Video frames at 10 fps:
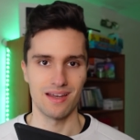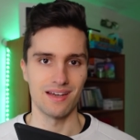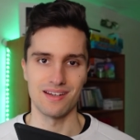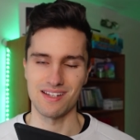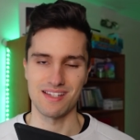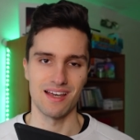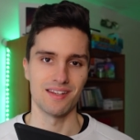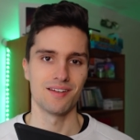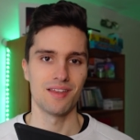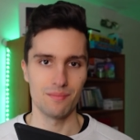and as I
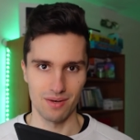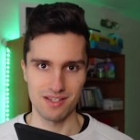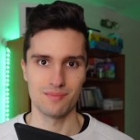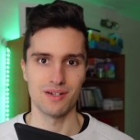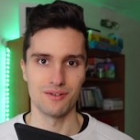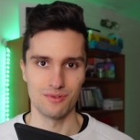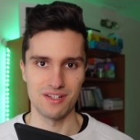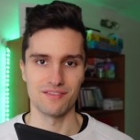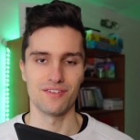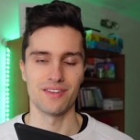said, there must be a
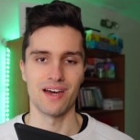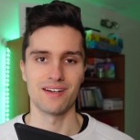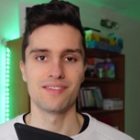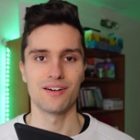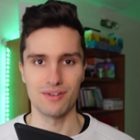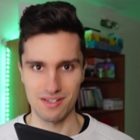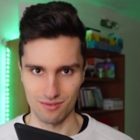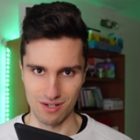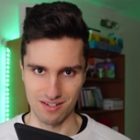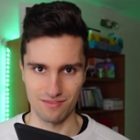reason for that, and there is
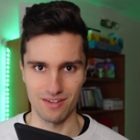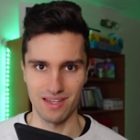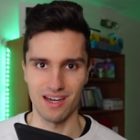a reason for